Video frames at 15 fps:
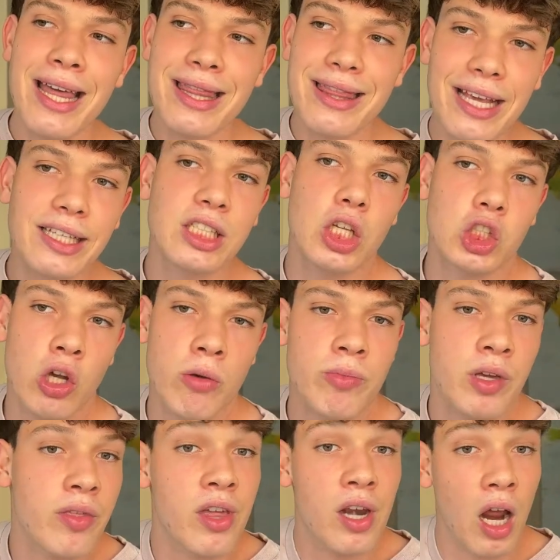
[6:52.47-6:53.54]
This is
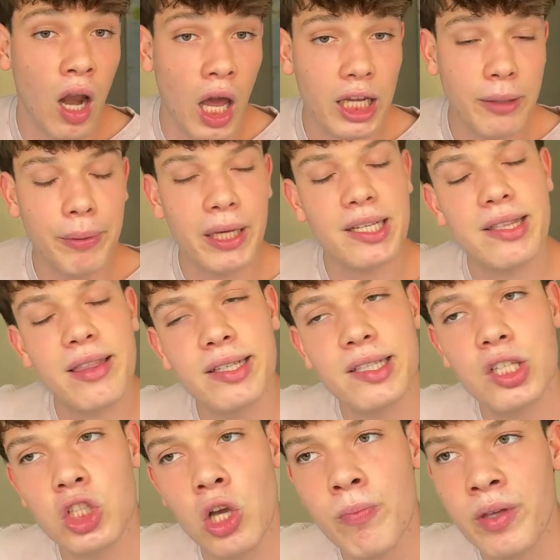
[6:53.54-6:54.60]
something that I like because this
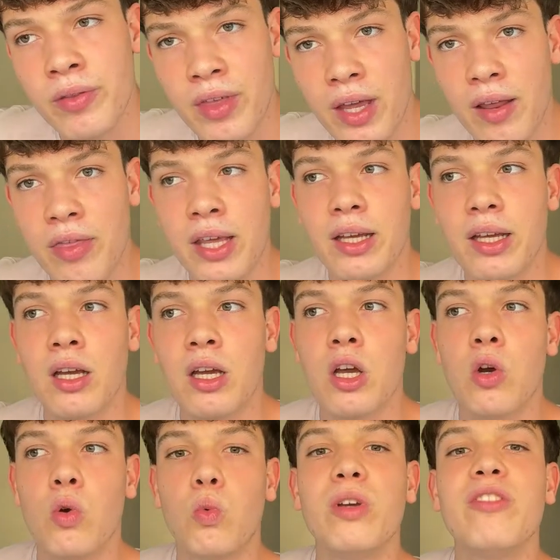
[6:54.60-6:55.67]
is something that I think
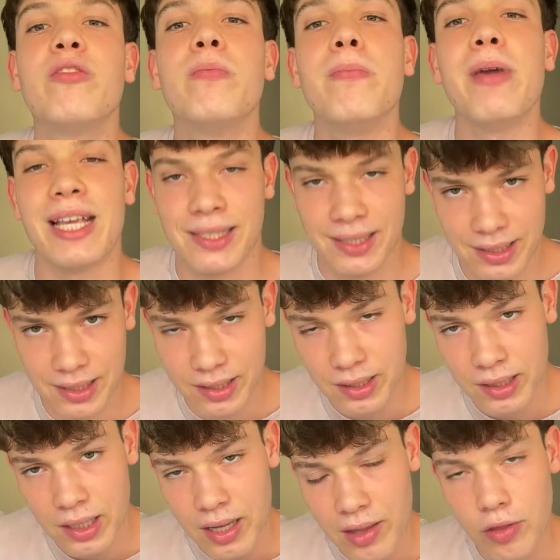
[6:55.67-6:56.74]
we've missed.
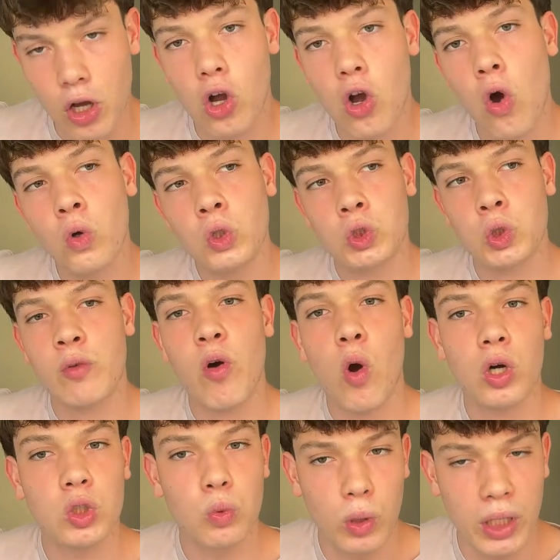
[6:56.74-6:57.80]
The culture of
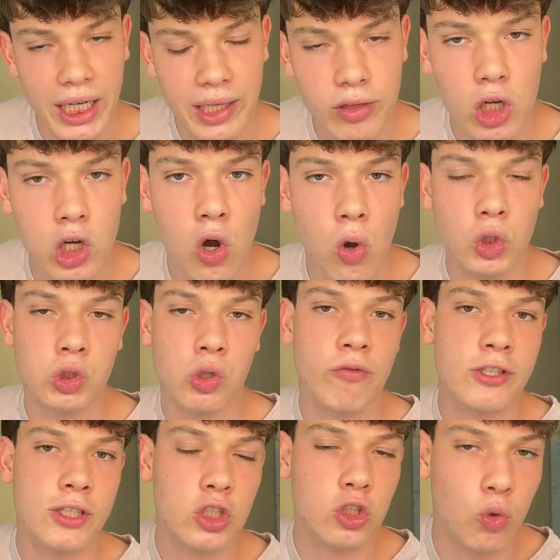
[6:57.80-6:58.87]
hard work, the culture of
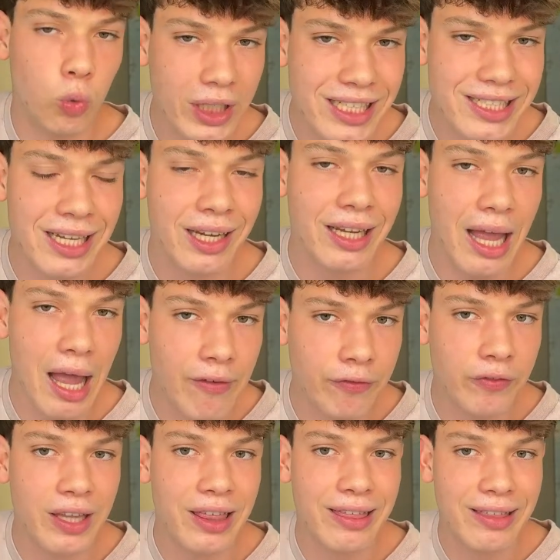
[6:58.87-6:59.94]
squeezing
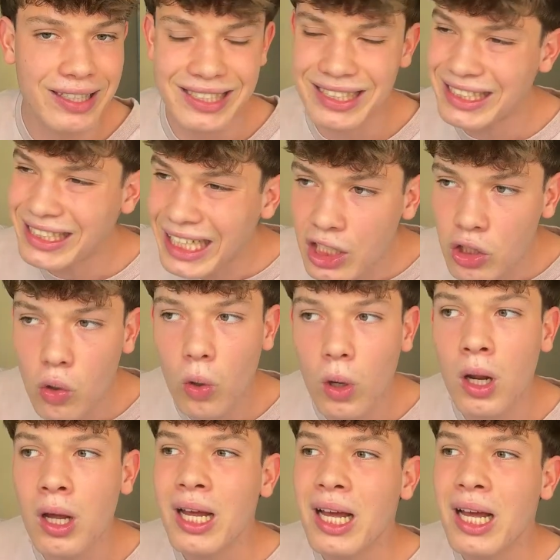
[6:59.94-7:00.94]
every single